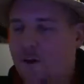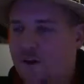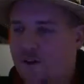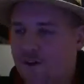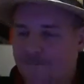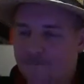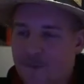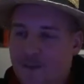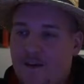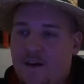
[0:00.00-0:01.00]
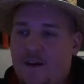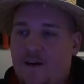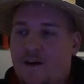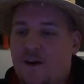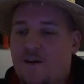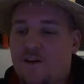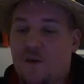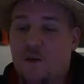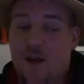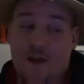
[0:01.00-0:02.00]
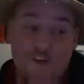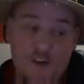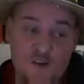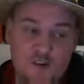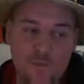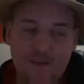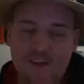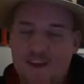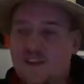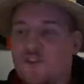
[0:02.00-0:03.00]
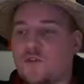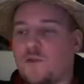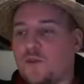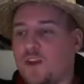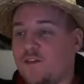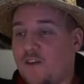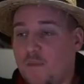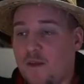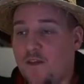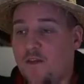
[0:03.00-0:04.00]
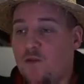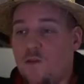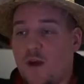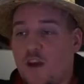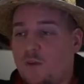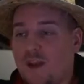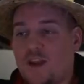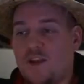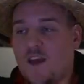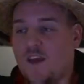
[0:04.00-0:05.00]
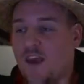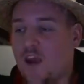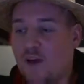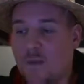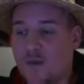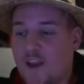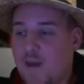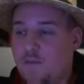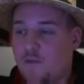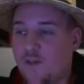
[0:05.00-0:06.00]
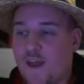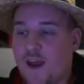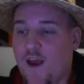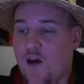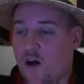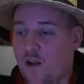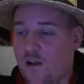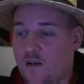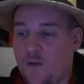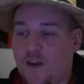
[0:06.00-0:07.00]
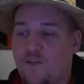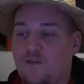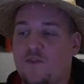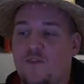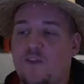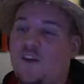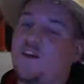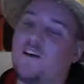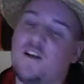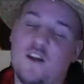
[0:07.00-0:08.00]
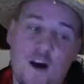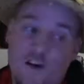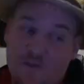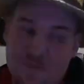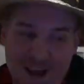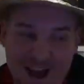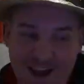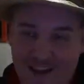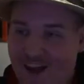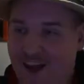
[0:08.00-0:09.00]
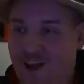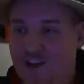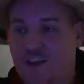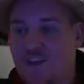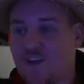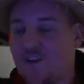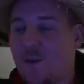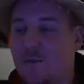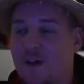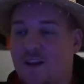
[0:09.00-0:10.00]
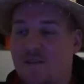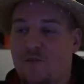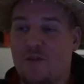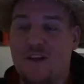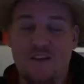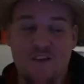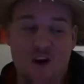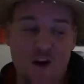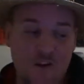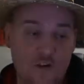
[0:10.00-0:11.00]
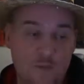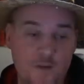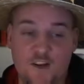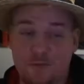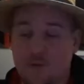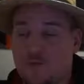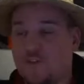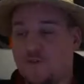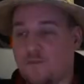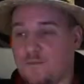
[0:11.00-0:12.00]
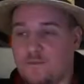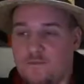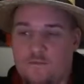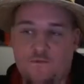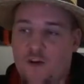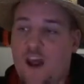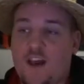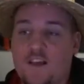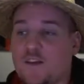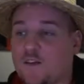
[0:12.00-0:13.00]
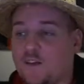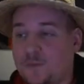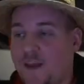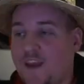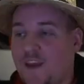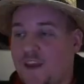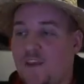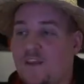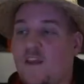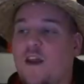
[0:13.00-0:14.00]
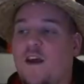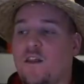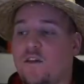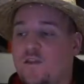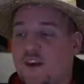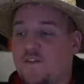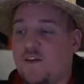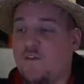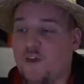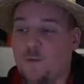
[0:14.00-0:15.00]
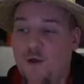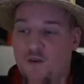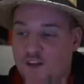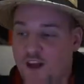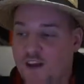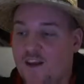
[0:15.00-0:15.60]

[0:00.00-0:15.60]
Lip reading: good here. So yeah, system needs a revamp, and the new explanation they gave, I'm not happy with that at all. We've seen a lot of backlash in the subreddit. They've released an article, Blizzard, which was frankly spitting in the face of everything we have said.